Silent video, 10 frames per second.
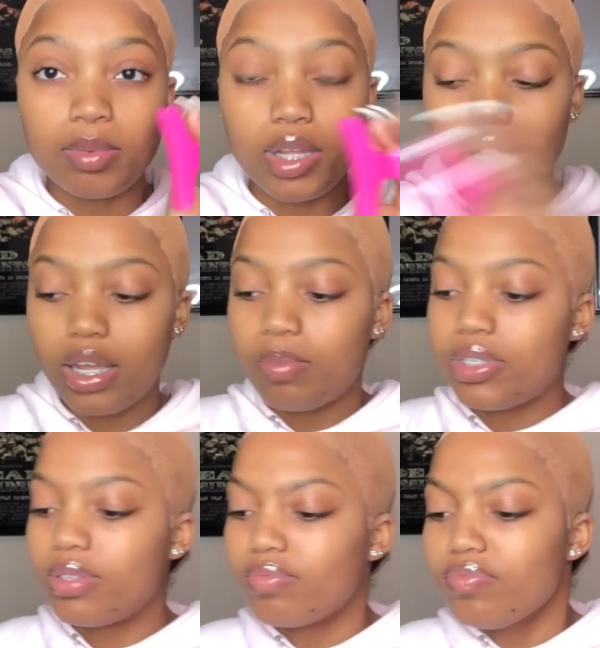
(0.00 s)

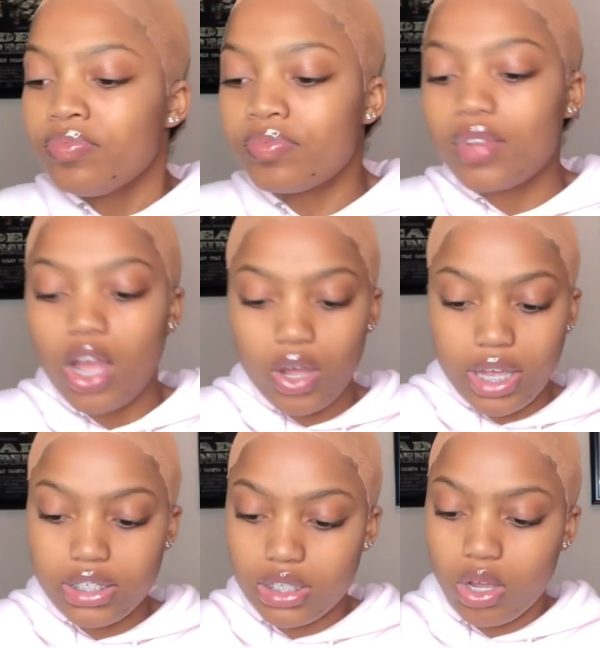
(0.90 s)
clips.
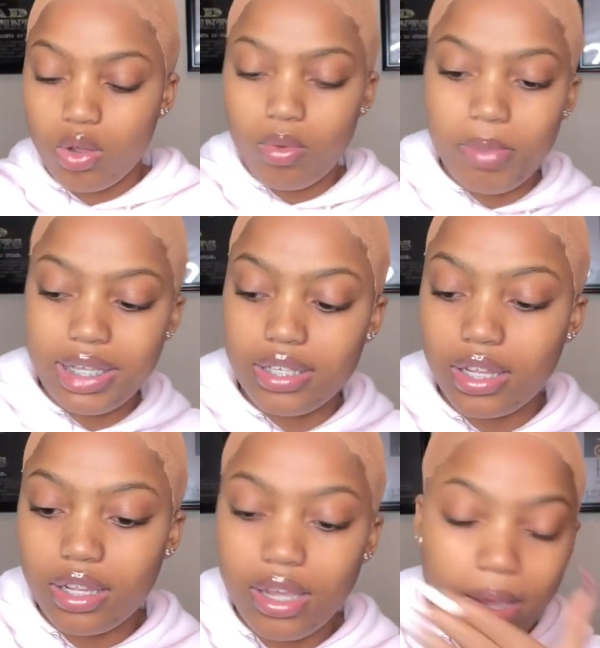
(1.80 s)
Okay, so
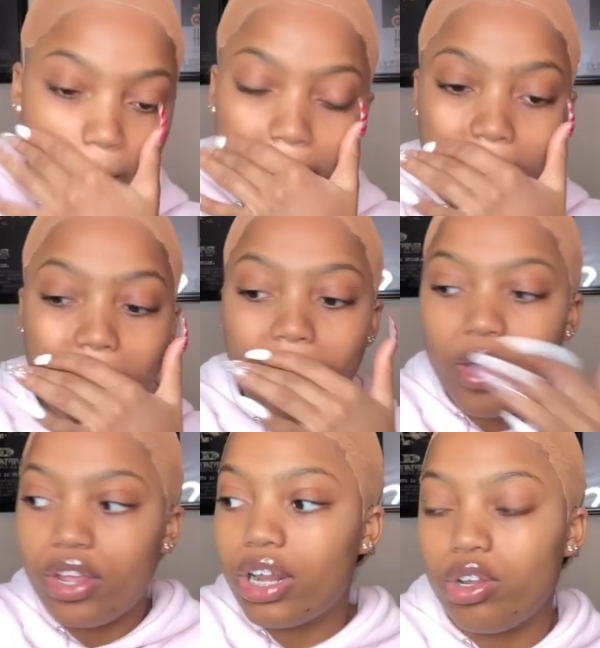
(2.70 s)
basically, you know, all
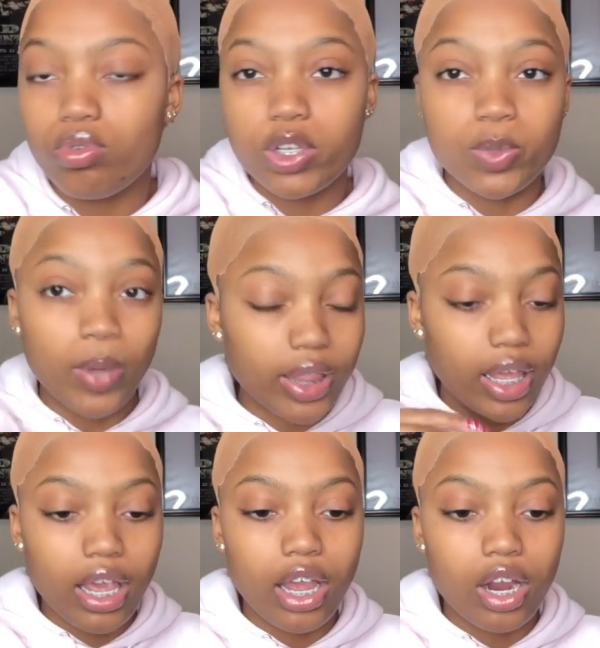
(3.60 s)
you gotta do is wet the
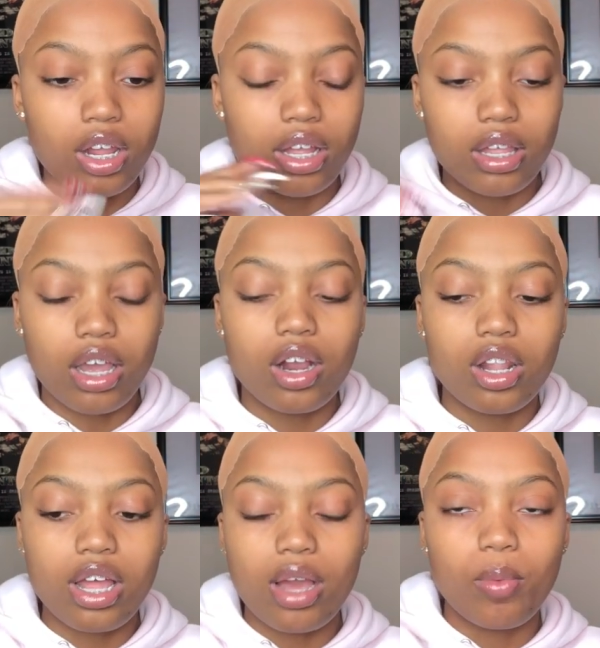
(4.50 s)
hair, like the
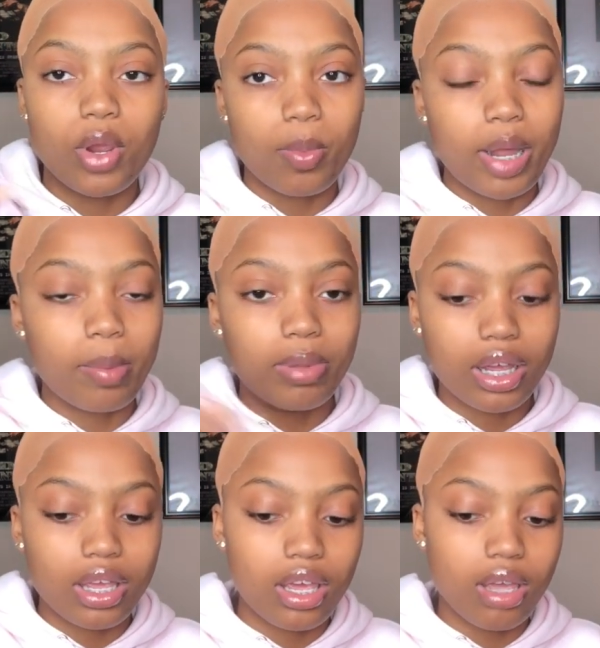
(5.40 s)
hairline where you about to
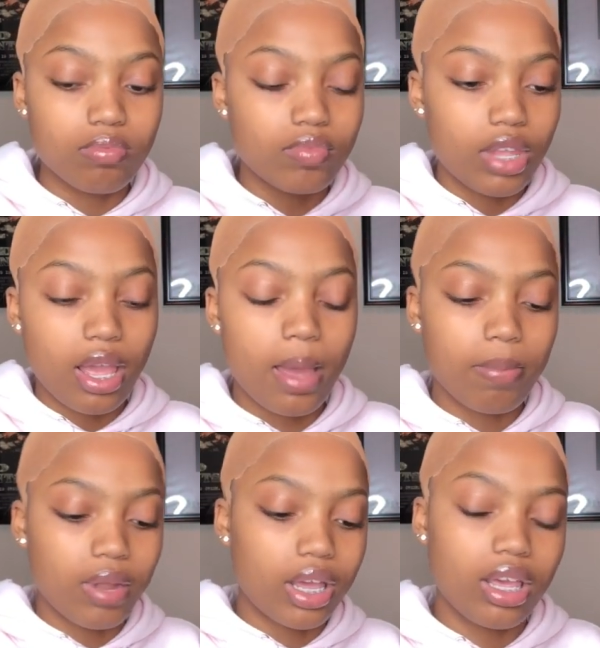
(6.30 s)
pluck it, and
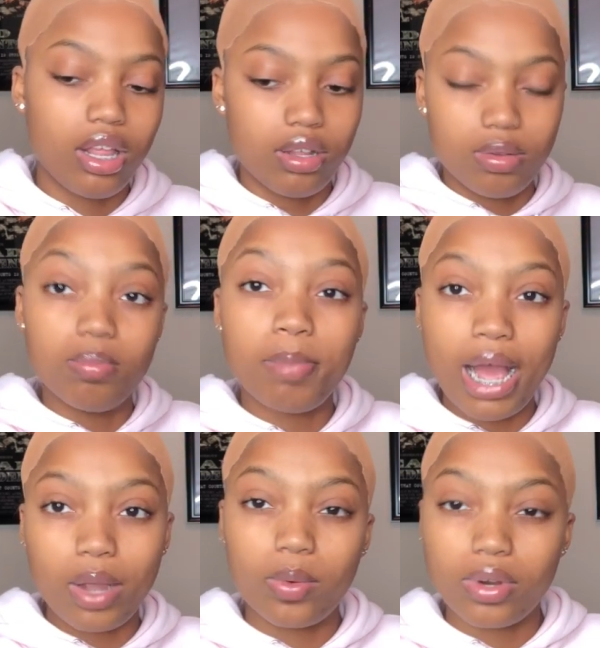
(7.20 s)
pluck it
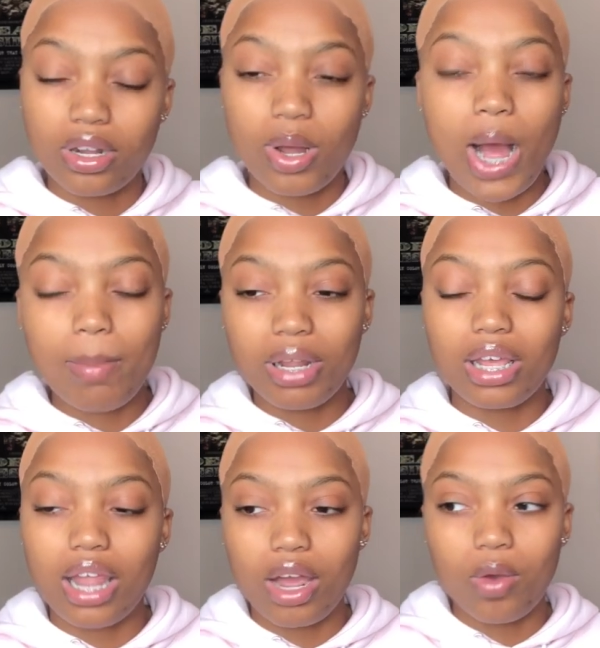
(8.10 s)
backward. I pluck it
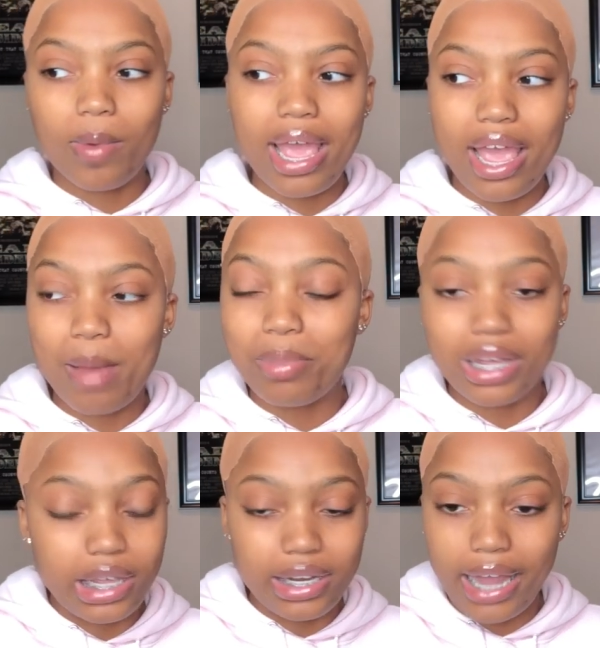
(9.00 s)
like away, I
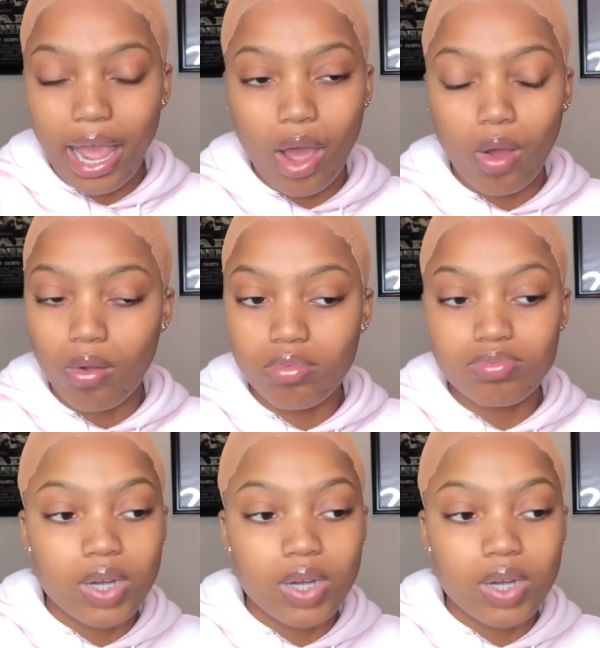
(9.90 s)
pluck it down,